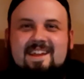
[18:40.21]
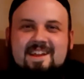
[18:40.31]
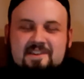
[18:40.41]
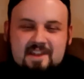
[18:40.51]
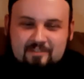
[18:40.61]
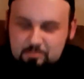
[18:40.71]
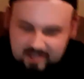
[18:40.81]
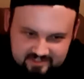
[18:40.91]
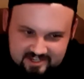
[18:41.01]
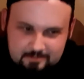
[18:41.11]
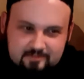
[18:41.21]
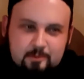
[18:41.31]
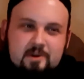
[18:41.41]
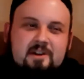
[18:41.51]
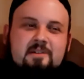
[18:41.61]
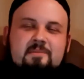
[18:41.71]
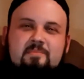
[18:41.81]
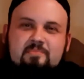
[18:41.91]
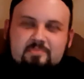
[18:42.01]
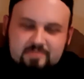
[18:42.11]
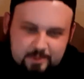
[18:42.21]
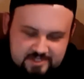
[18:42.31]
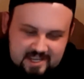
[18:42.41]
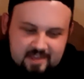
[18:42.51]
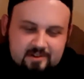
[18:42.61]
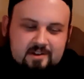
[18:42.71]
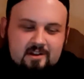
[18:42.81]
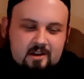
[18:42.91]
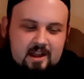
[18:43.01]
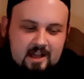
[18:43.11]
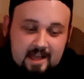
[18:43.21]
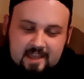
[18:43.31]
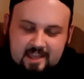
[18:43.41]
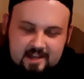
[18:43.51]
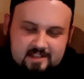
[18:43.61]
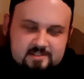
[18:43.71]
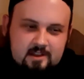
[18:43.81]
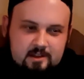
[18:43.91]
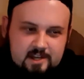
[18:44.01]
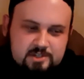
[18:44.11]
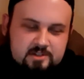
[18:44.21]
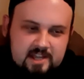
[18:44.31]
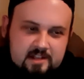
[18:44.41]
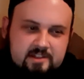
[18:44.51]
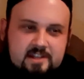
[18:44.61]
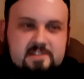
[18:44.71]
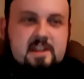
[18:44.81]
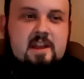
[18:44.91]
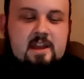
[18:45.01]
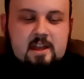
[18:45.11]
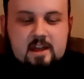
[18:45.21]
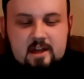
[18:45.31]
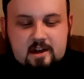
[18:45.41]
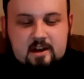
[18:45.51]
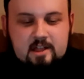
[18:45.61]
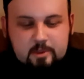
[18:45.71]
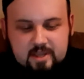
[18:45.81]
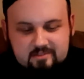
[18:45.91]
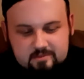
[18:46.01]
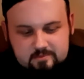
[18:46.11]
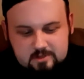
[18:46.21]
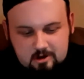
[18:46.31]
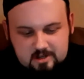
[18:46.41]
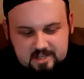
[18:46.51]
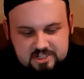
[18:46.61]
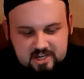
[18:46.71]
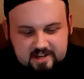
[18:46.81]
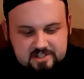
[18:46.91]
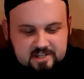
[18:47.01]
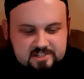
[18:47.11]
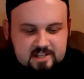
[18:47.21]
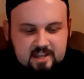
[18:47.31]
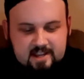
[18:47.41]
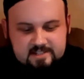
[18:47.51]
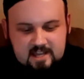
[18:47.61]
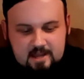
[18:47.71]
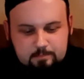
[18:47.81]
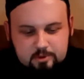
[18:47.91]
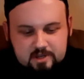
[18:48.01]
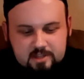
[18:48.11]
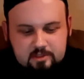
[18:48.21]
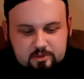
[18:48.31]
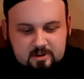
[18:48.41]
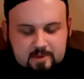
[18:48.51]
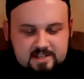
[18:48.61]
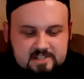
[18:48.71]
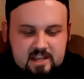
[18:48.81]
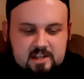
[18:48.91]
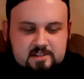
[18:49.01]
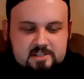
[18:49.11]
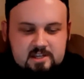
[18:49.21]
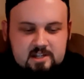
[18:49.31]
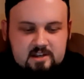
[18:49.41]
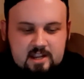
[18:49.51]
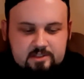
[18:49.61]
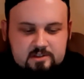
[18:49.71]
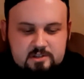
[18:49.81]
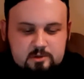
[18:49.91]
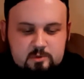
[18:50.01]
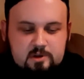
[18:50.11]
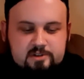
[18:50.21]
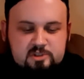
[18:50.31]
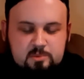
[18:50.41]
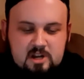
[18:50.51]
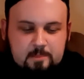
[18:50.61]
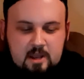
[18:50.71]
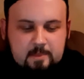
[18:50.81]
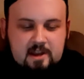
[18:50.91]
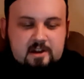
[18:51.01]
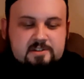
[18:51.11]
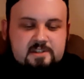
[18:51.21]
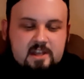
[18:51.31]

Never played the deck before. Threw it together, or he had his initial deck list. Only cards I changed in his deck is I put the 3 Mass Saiyans in and the 2 Super Kamehamehas.